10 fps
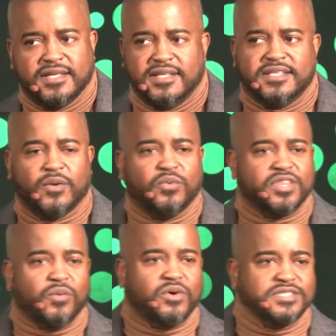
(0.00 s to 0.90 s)
There,
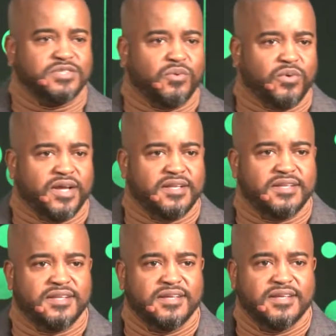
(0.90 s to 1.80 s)
there was no wait.
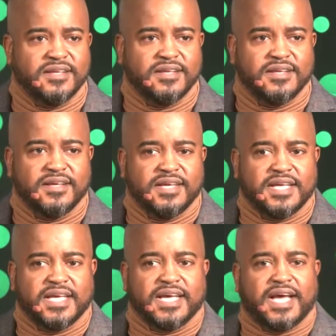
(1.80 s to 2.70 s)

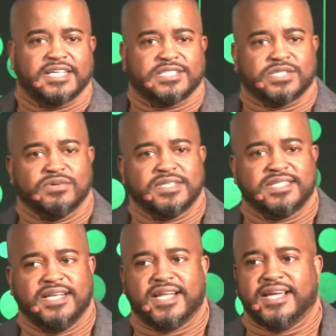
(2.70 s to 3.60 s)
As soon as
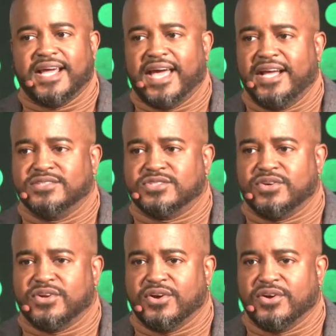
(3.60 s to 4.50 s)
he laid hands on
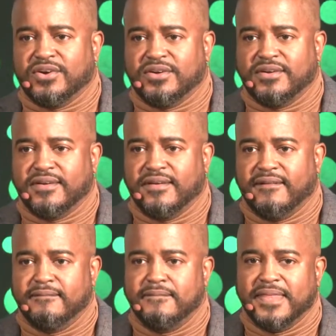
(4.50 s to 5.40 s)
her,
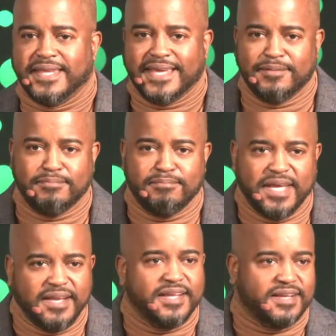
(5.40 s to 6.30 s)

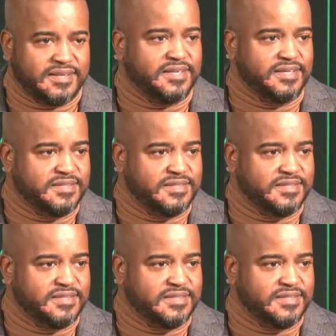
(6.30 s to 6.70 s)
immediately